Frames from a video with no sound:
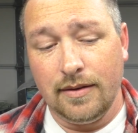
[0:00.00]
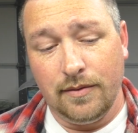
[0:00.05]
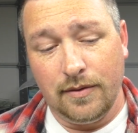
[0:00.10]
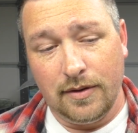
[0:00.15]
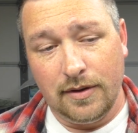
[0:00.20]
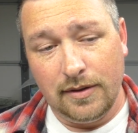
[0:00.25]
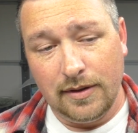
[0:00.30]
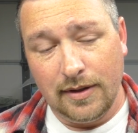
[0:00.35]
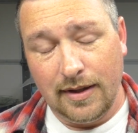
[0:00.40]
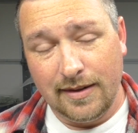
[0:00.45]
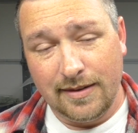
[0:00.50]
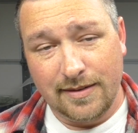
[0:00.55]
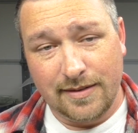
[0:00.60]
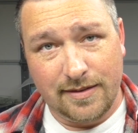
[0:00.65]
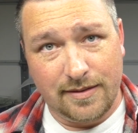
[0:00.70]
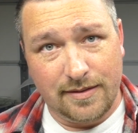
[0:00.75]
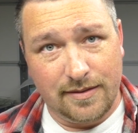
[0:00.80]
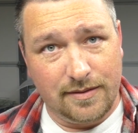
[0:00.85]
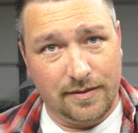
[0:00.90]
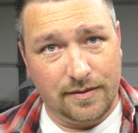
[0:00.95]
Well,
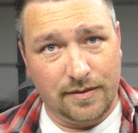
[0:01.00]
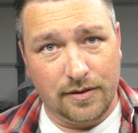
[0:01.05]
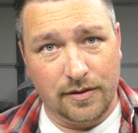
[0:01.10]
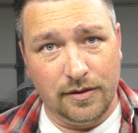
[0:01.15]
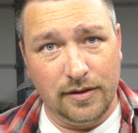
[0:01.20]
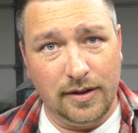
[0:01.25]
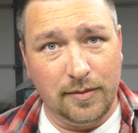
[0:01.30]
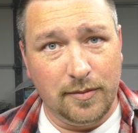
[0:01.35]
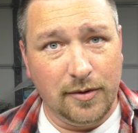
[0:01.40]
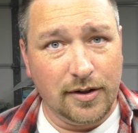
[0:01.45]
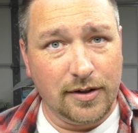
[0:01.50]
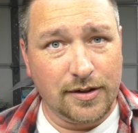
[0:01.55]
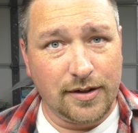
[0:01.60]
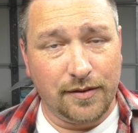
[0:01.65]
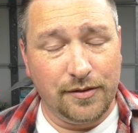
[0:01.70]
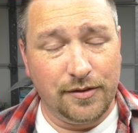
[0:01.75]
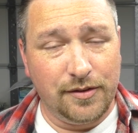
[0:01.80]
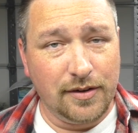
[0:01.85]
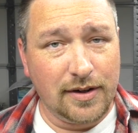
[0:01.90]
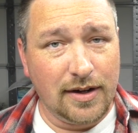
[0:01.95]
it's early March.
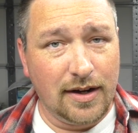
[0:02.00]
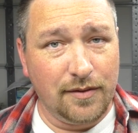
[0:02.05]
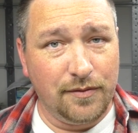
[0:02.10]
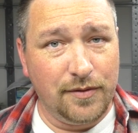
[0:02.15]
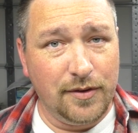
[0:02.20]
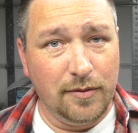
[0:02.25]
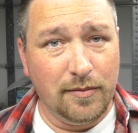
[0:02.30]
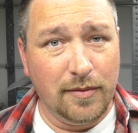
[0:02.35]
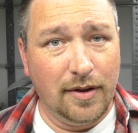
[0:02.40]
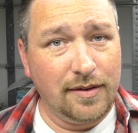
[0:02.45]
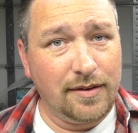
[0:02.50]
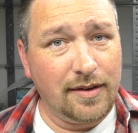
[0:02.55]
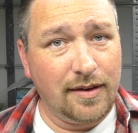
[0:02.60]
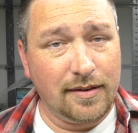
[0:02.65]
I've still got a few months.